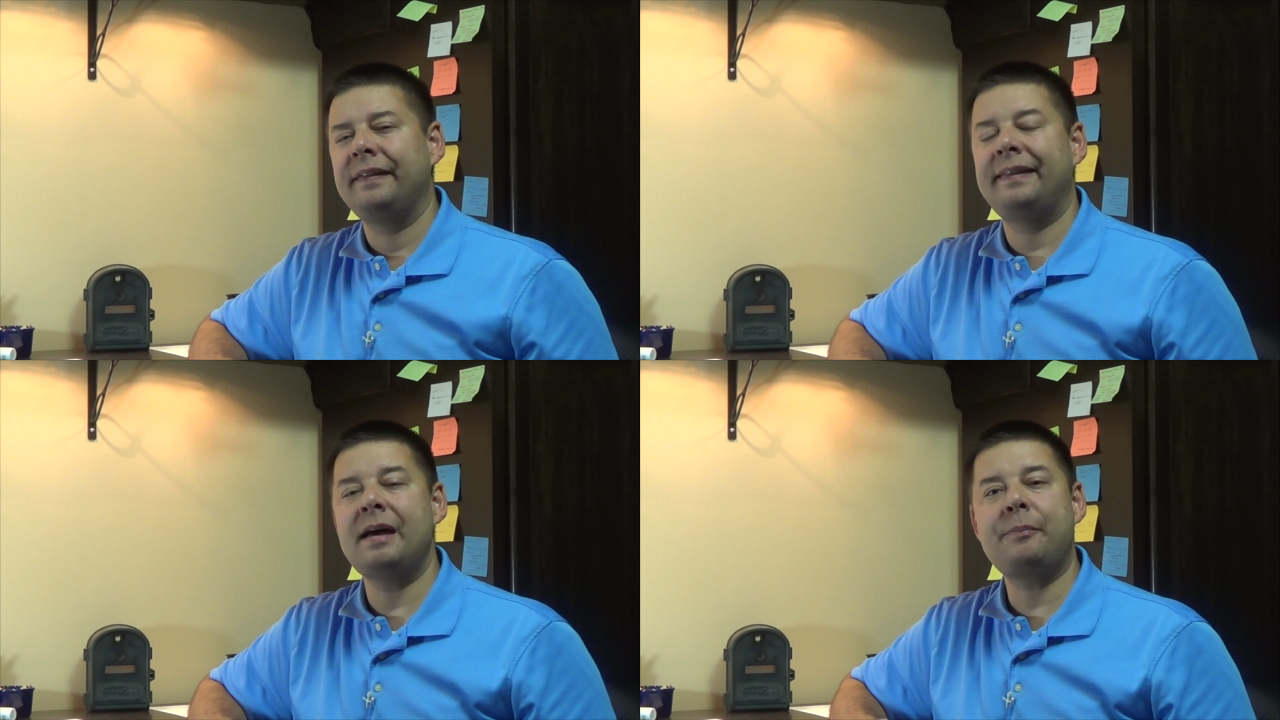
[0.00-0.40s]

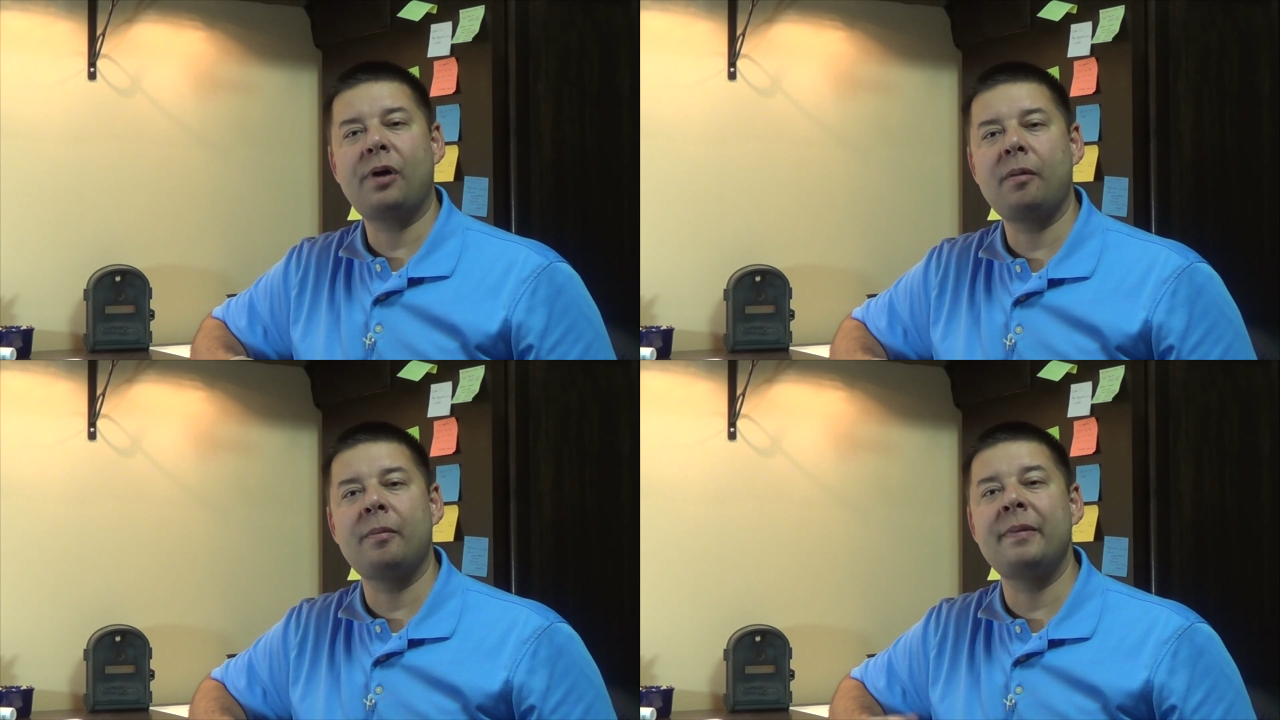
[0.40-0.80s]
that
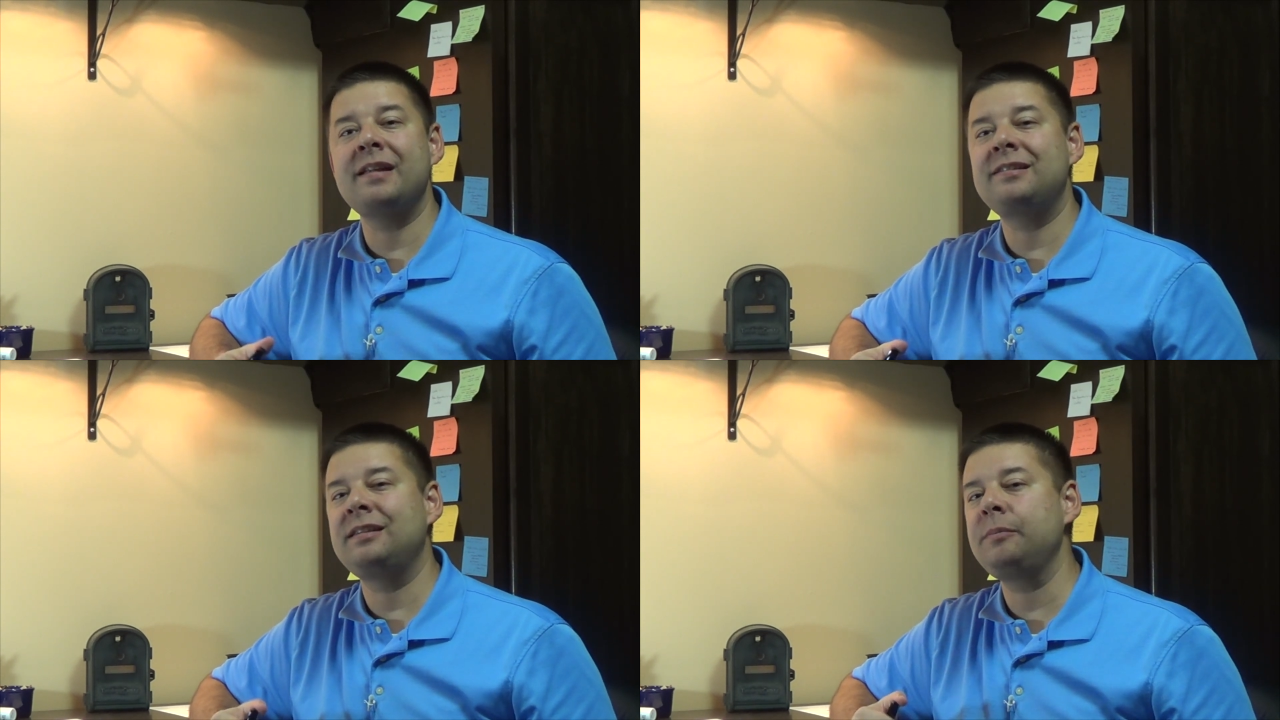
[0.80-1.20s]
problem
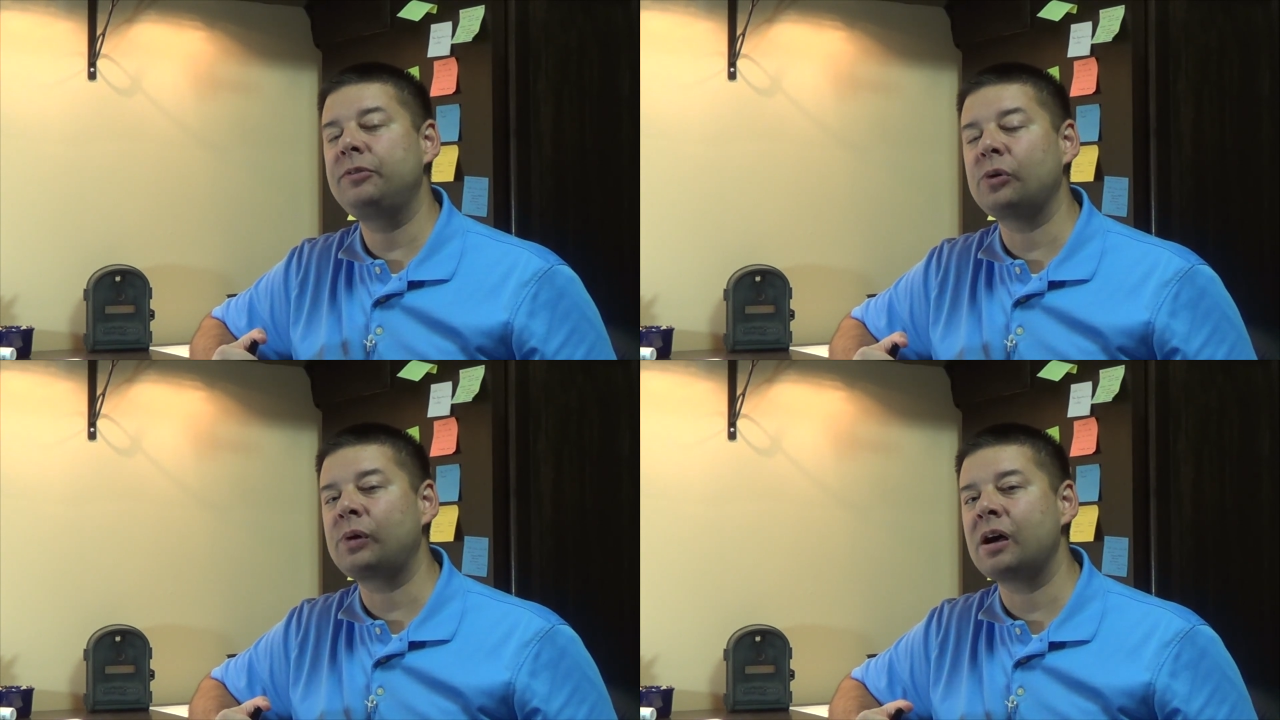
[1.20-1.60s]
that
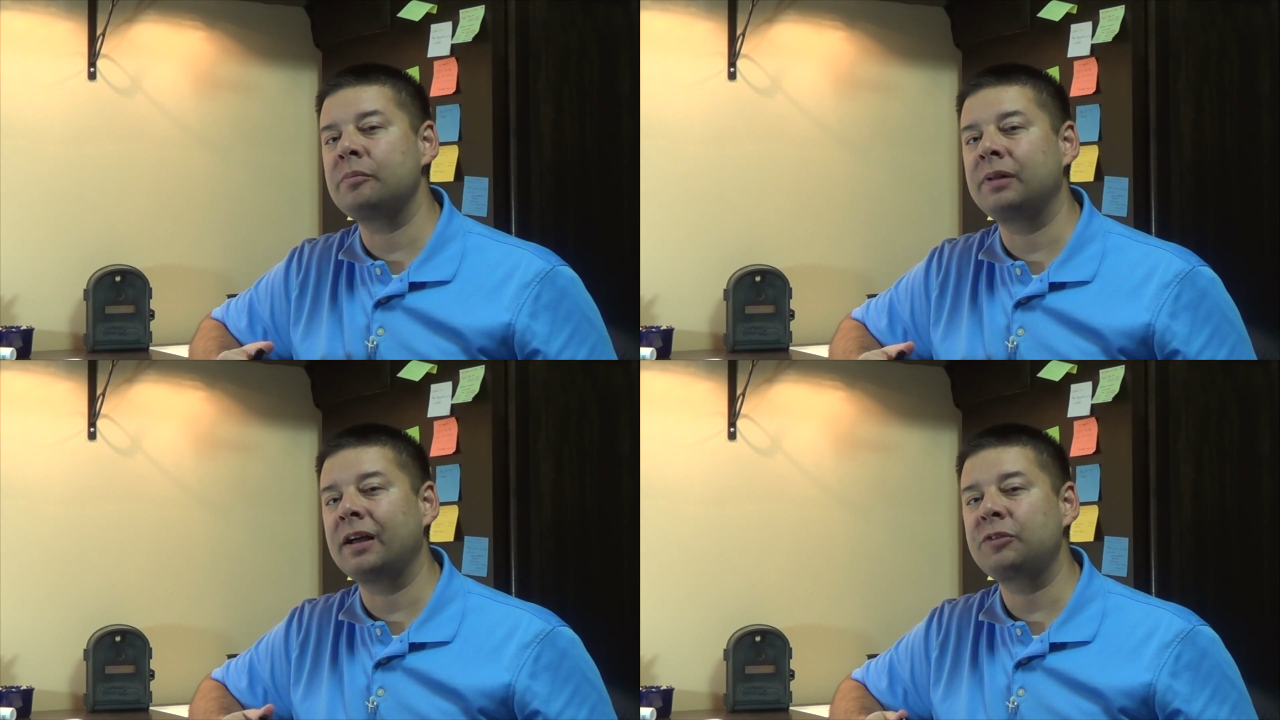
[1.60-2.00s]
seems so
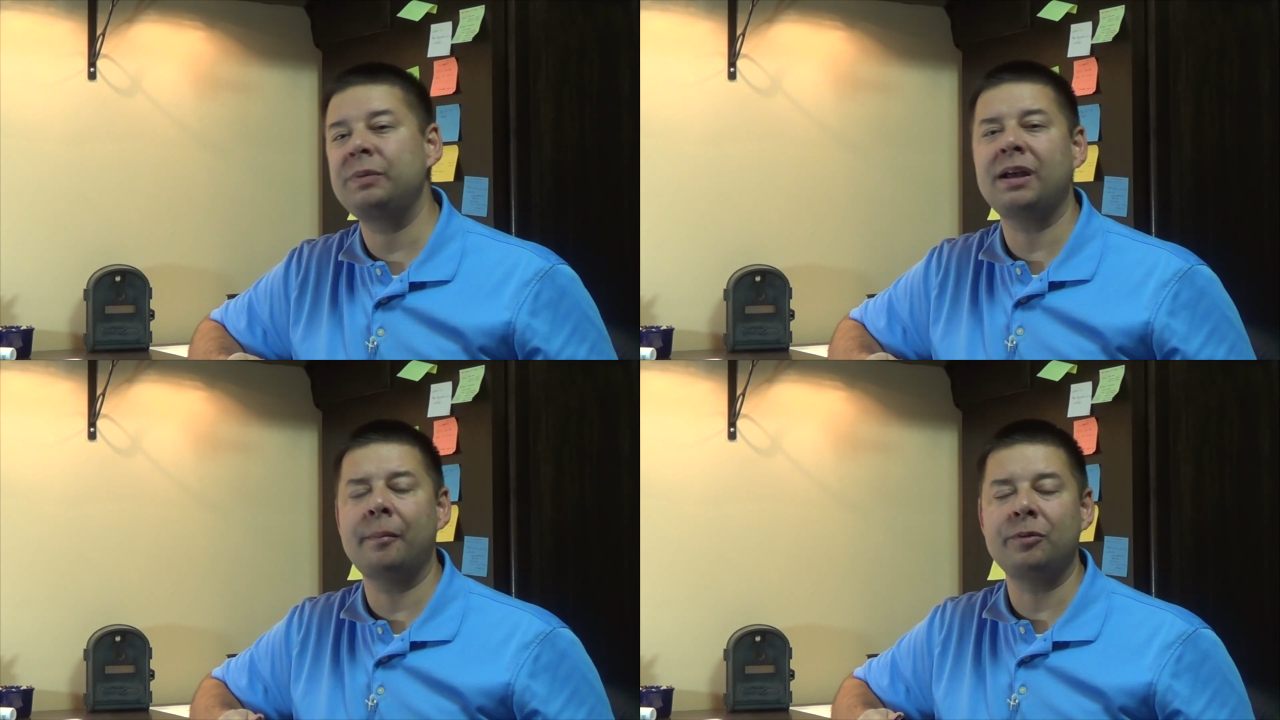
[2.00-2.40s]
complex
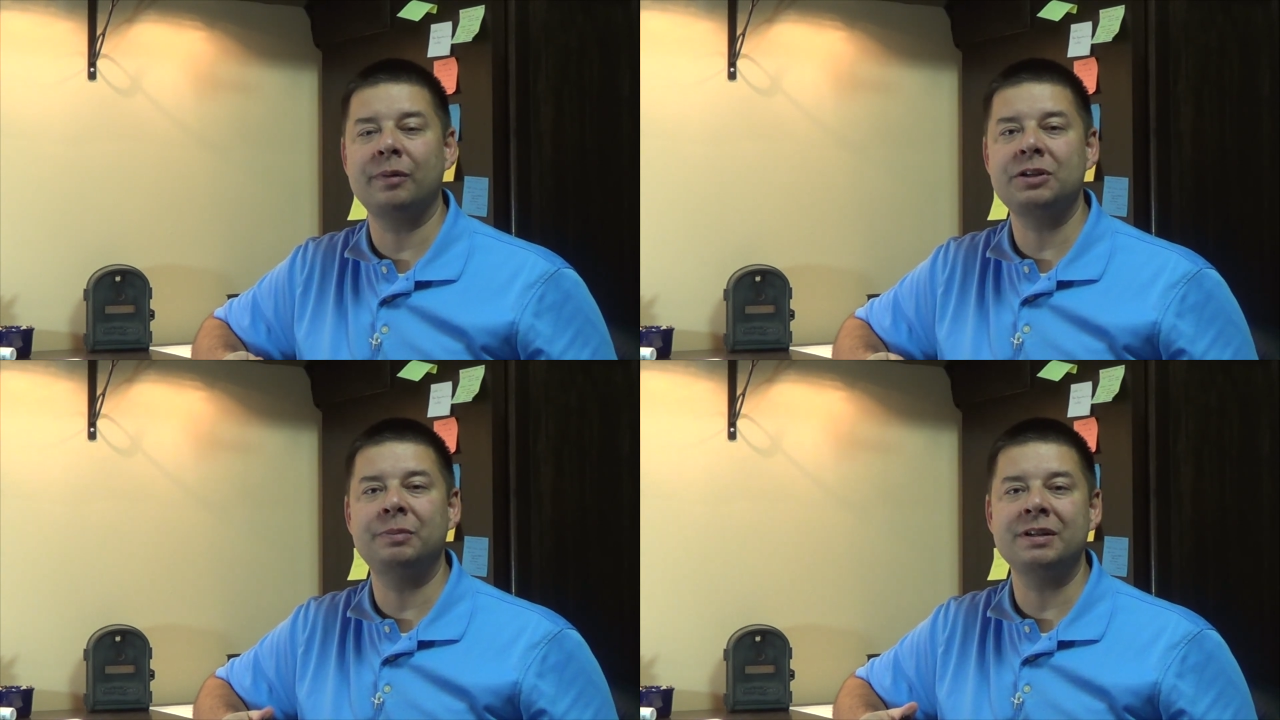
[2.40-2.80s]
becomes
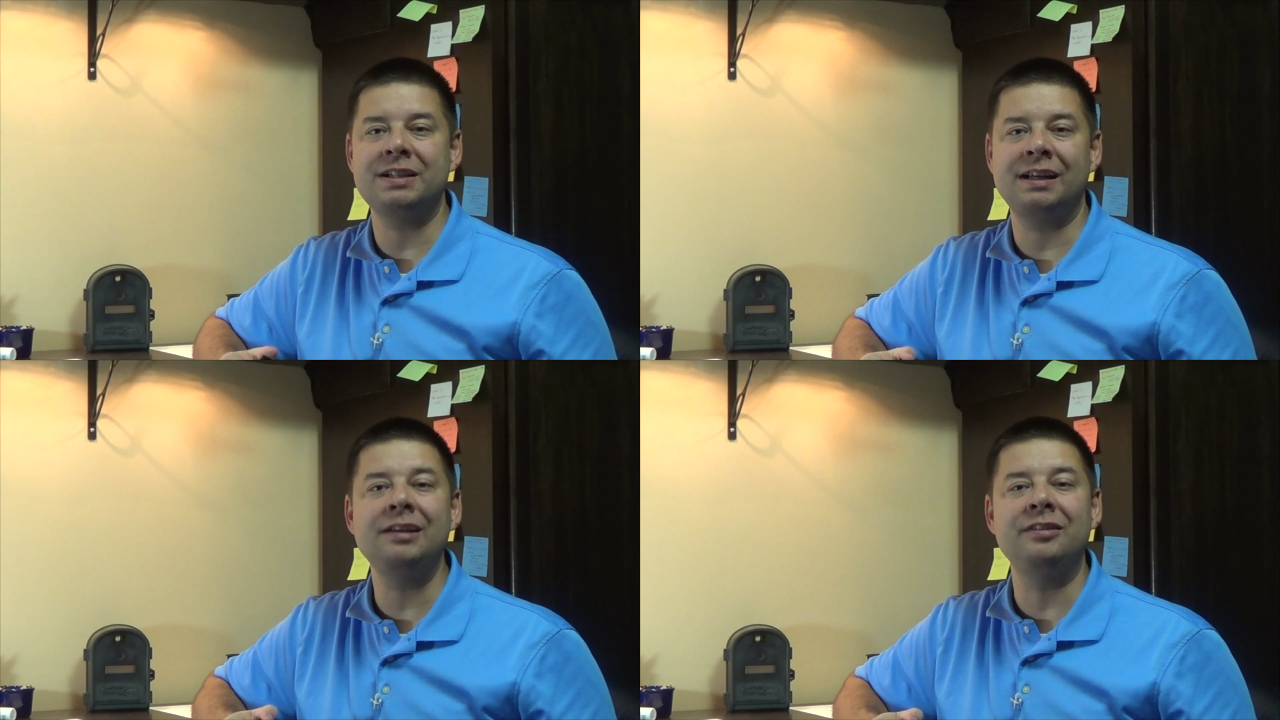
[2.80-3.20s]
much,
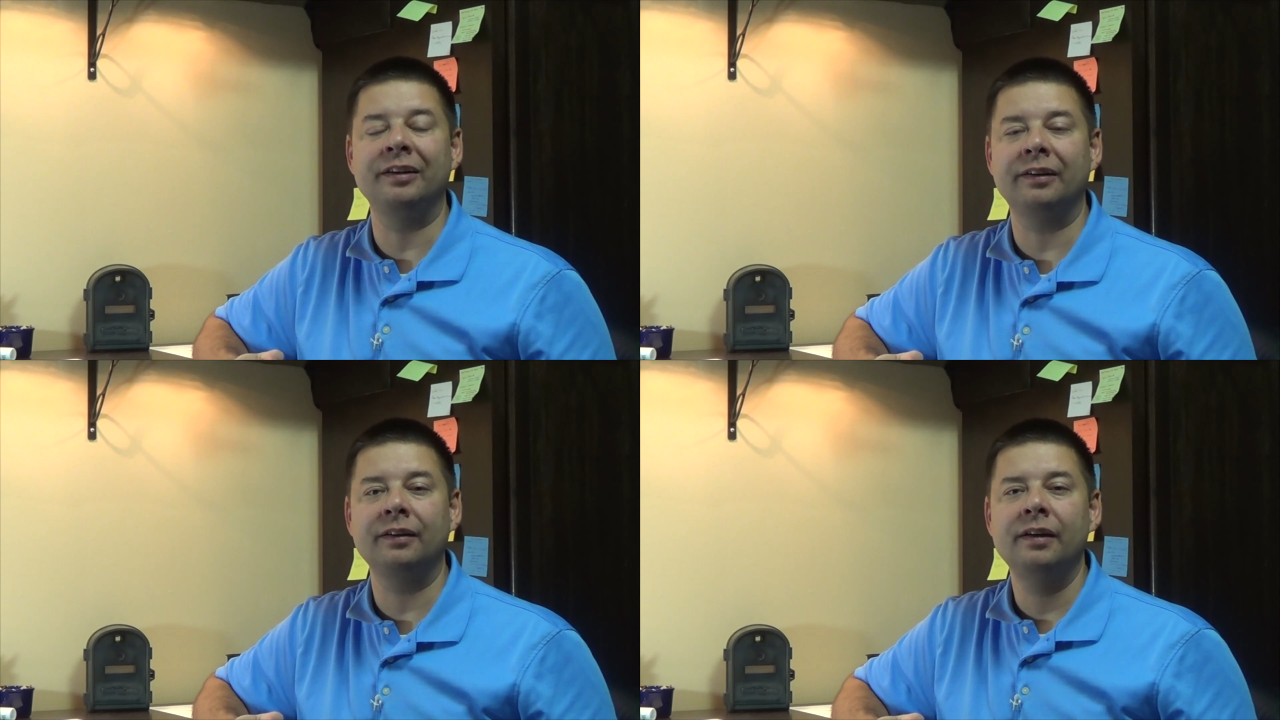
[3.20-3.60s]
much
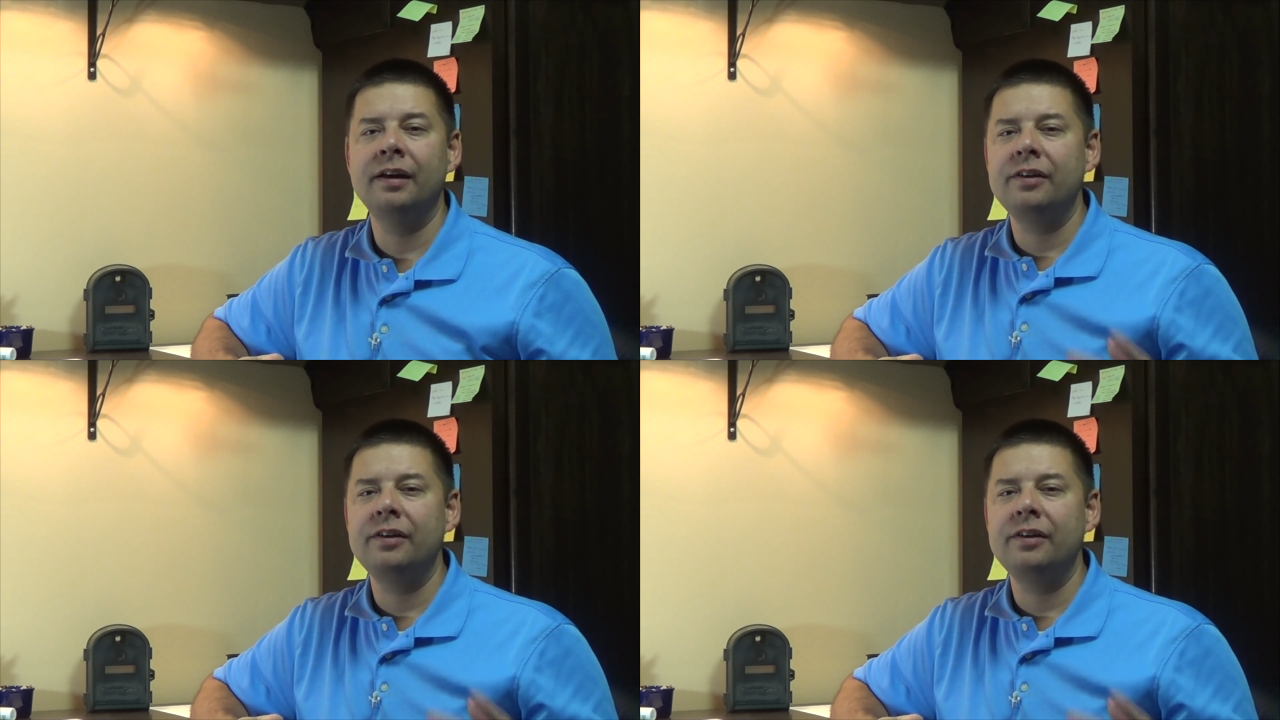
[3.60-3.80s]
easier.